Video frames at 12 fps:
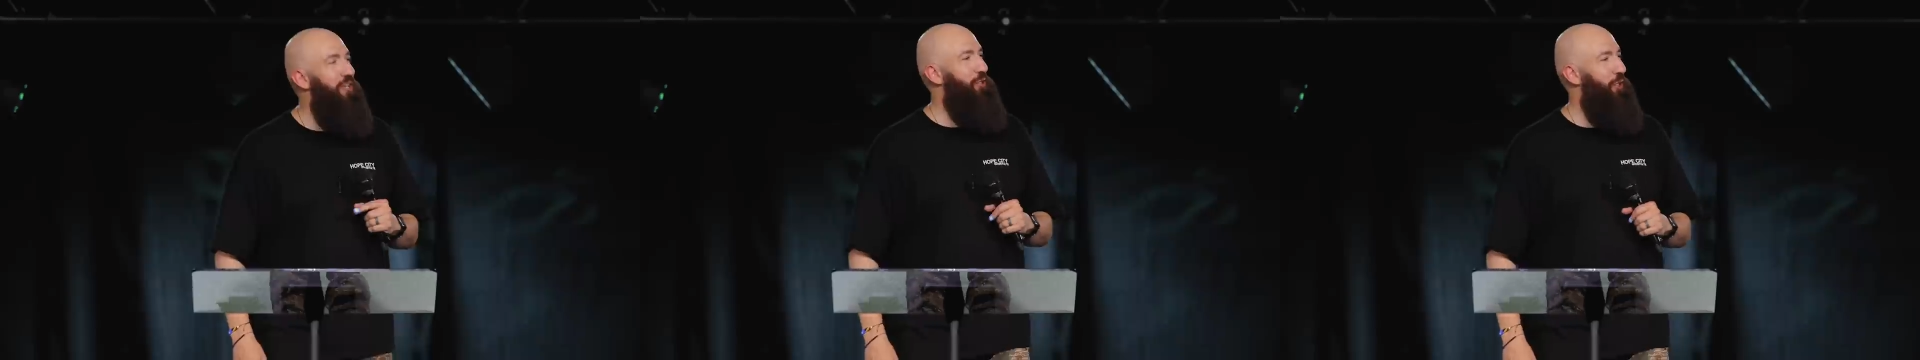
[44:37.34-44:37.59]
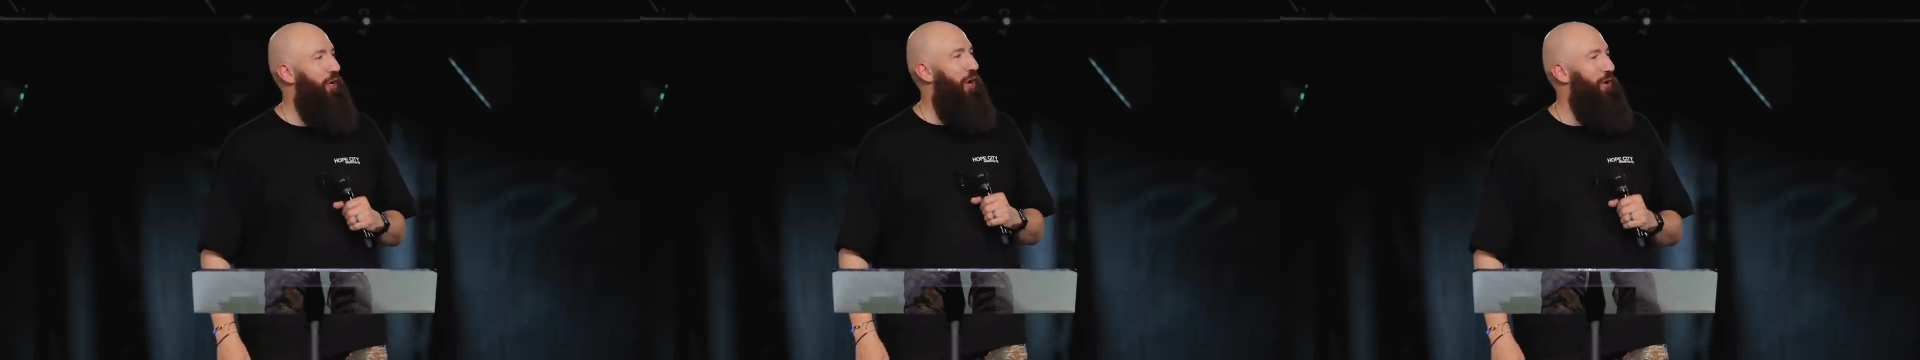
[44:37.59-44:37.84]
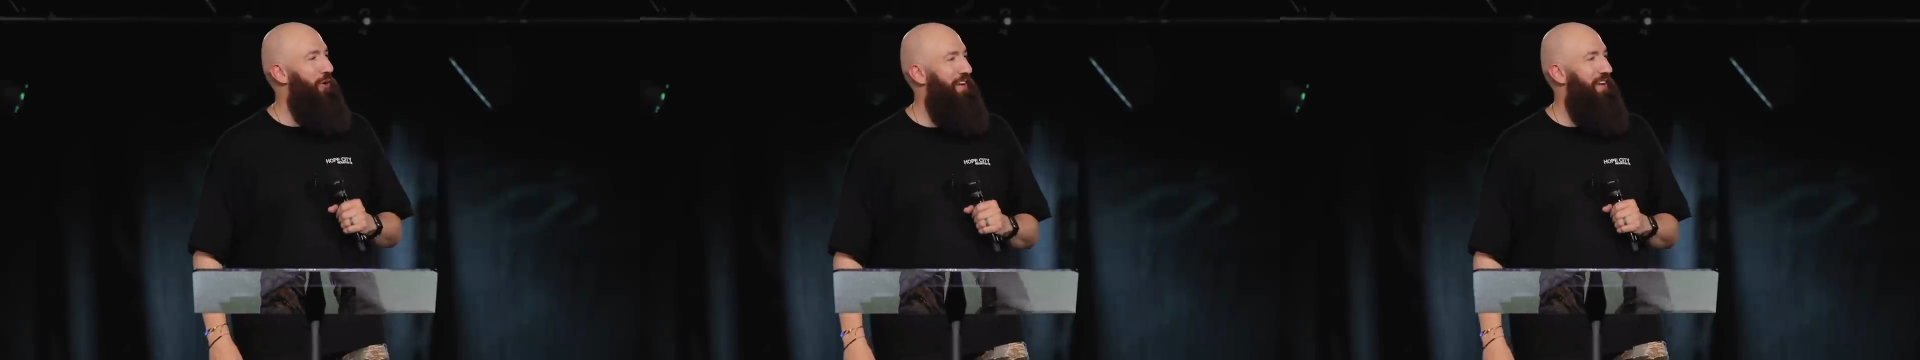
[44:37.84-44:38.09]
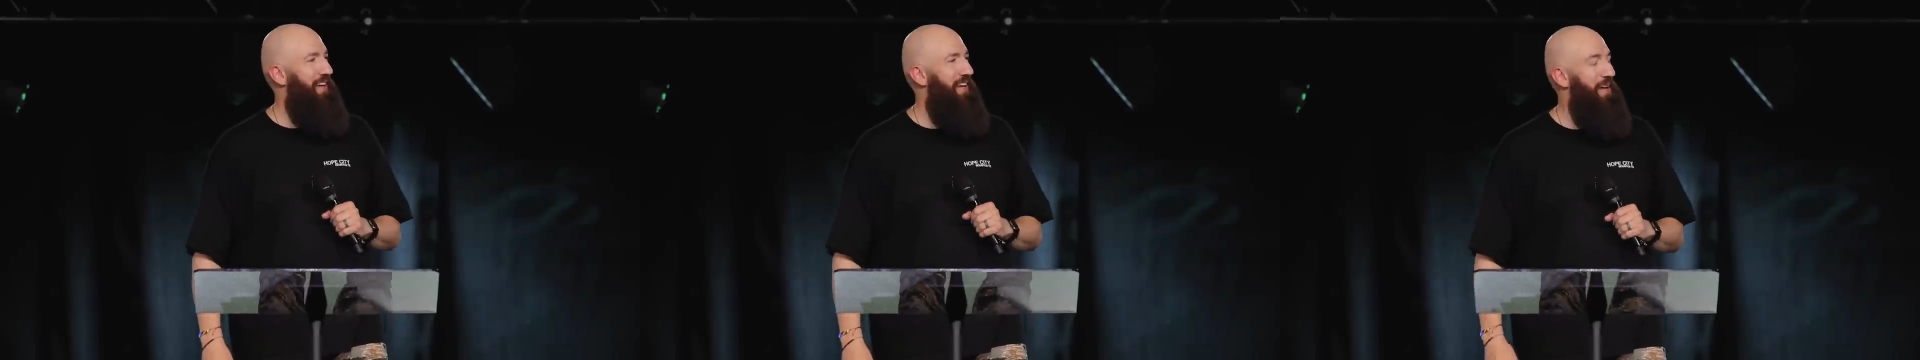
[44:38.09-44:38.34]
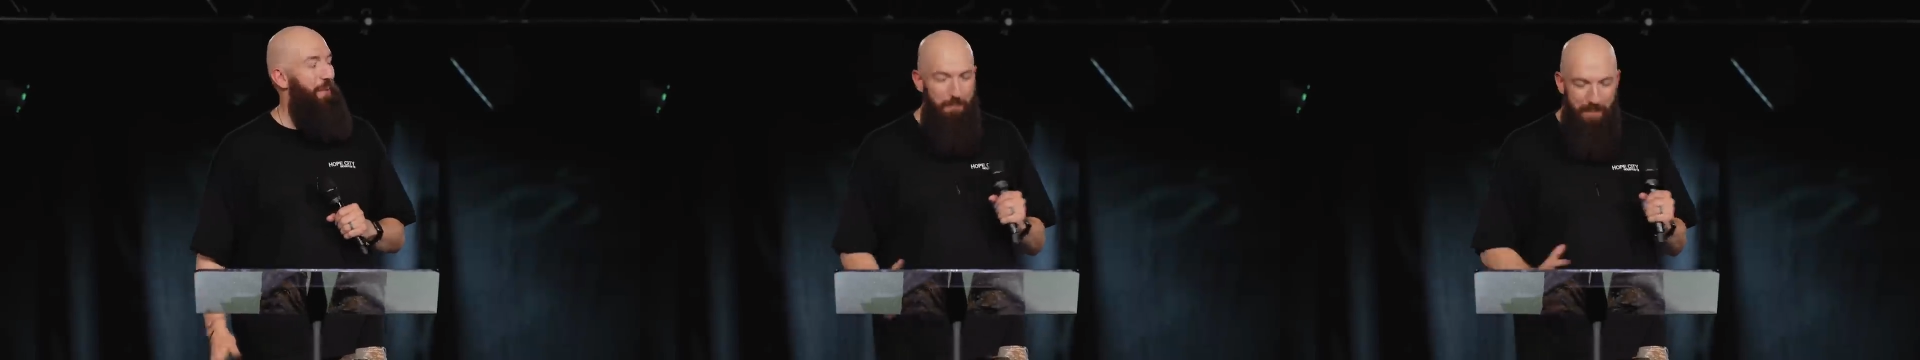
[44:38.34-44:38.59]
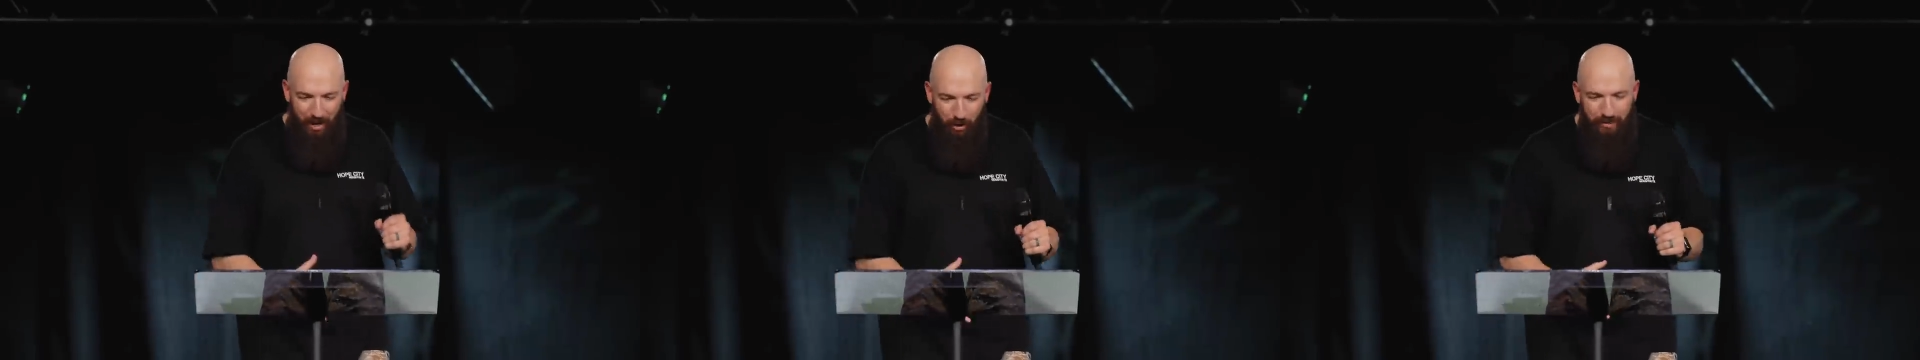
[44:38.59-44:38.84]
secure,
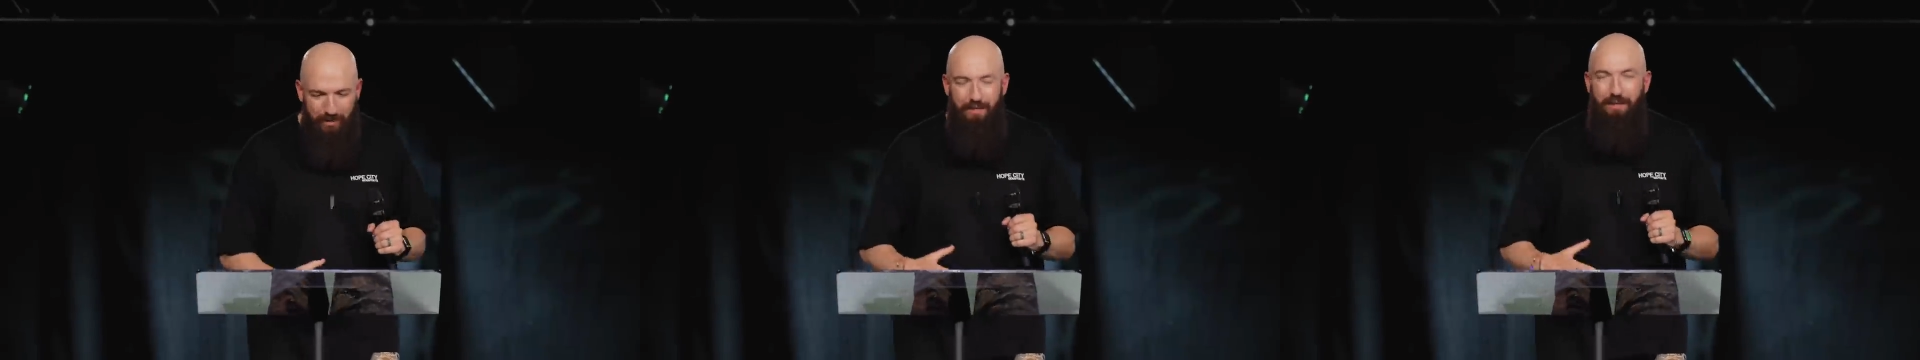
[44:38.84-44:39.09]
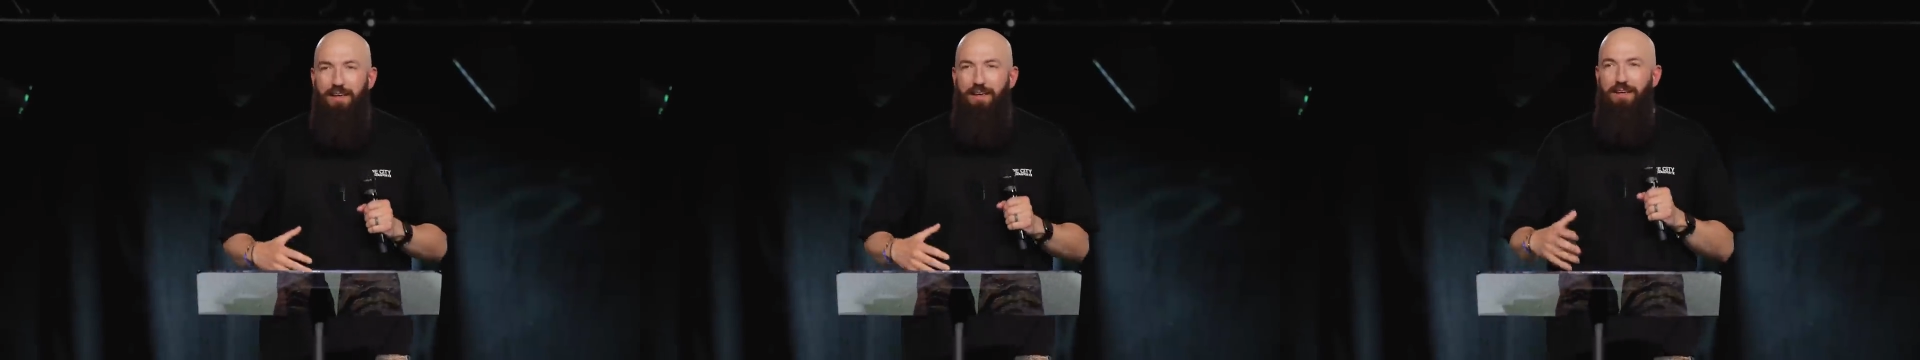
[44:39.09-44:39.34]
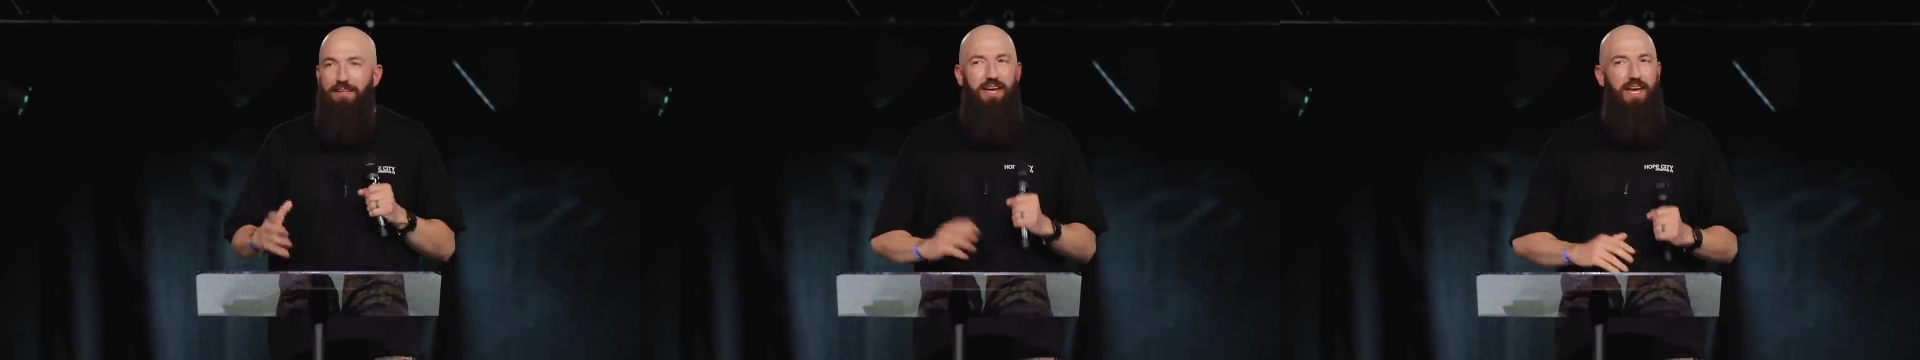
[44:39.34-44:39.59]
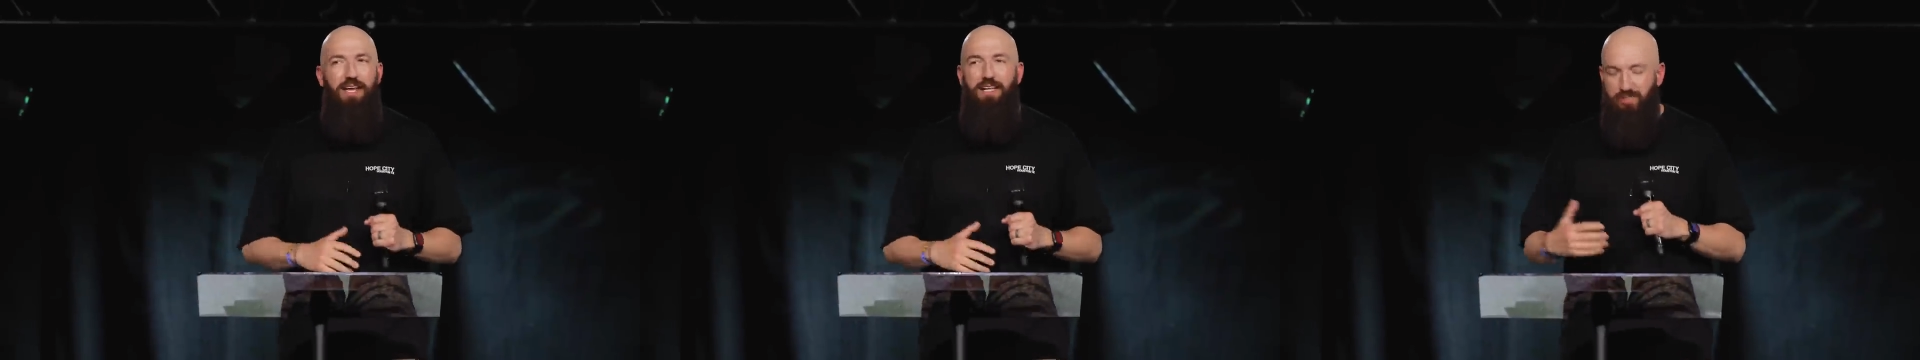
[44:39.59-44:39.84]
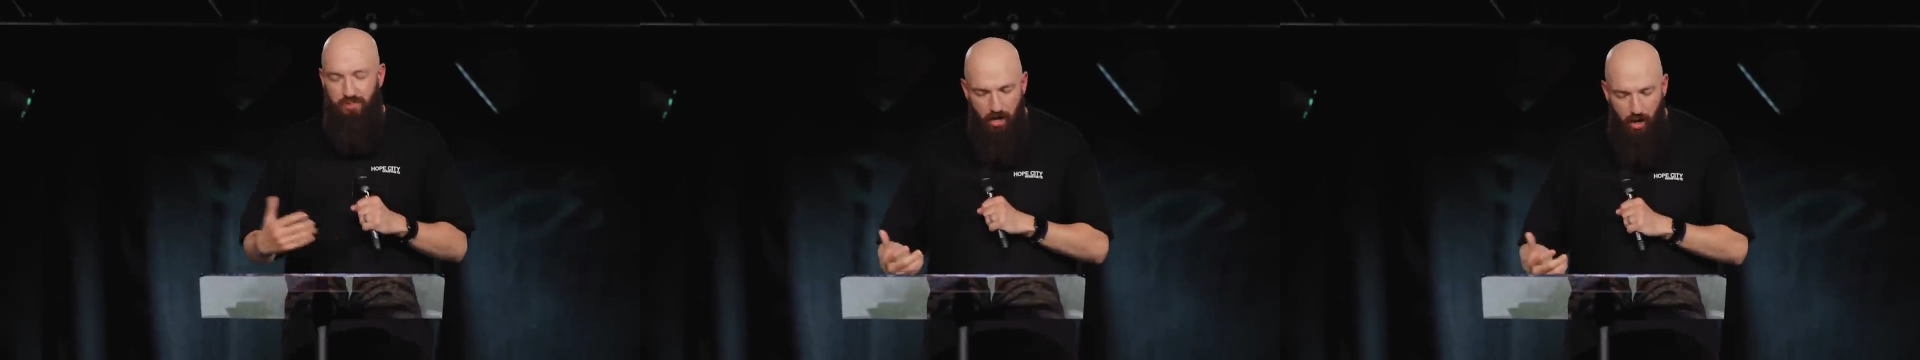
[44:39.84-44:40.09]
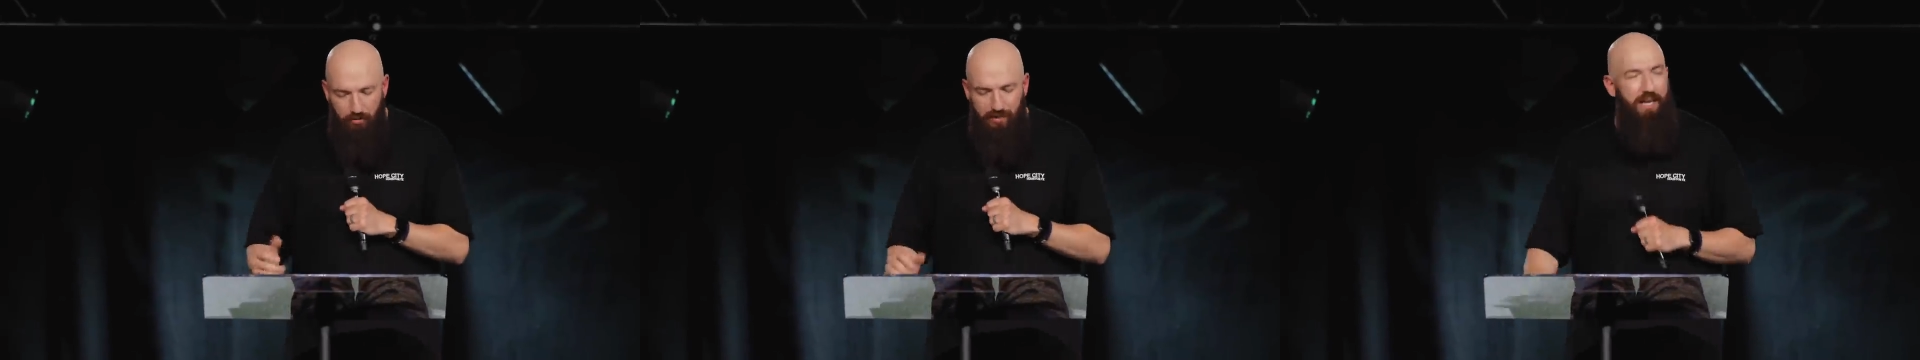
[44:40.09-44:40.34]
married, kids,
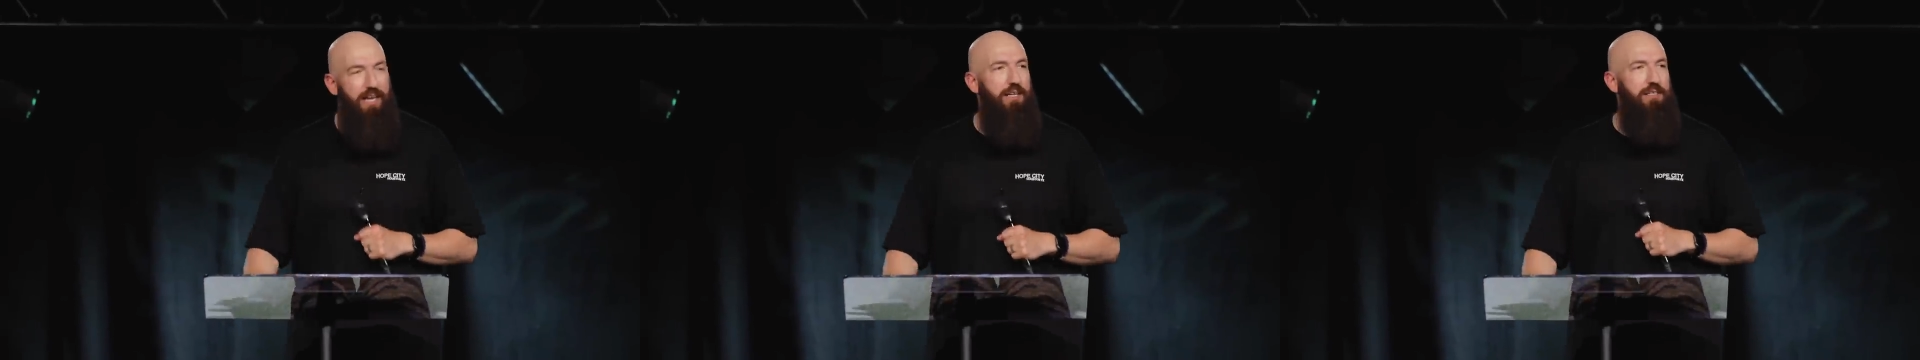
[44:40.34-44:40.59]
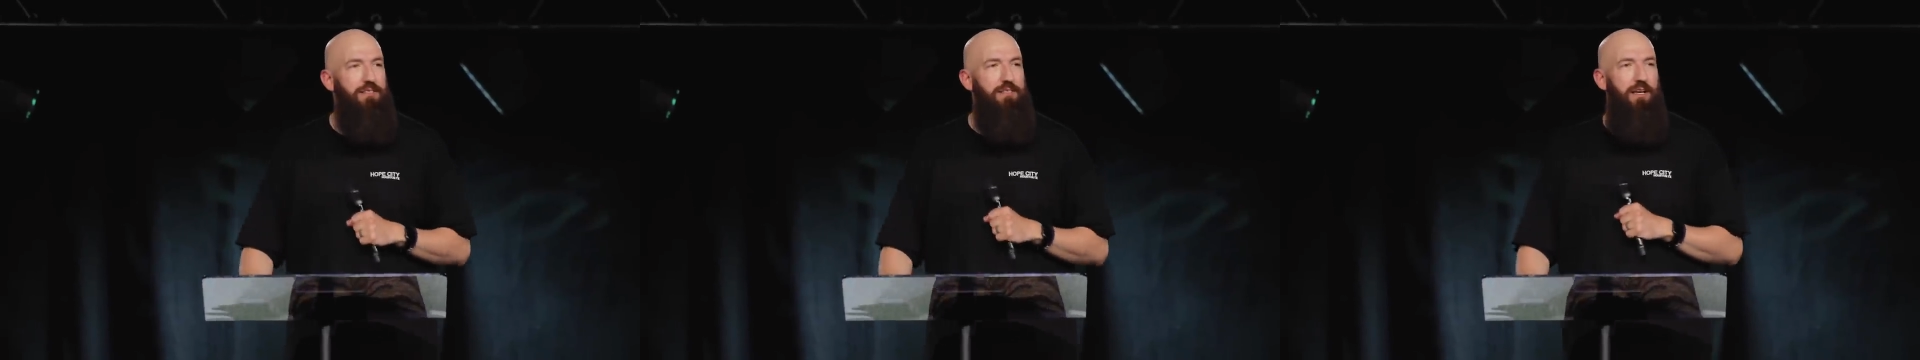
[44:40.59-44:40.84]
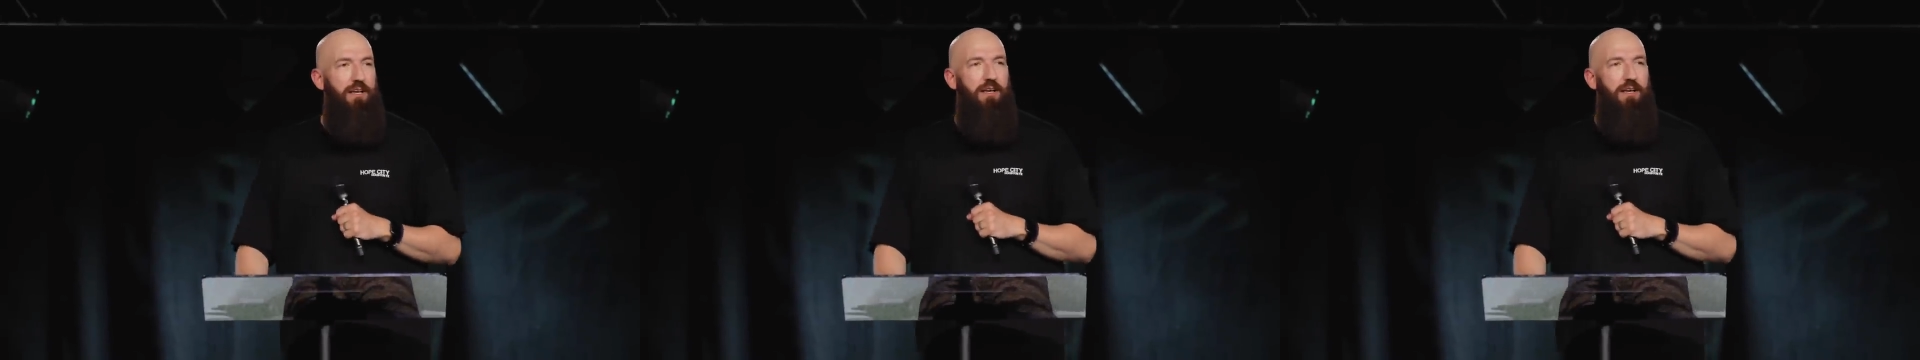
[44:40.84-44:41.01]
no kids,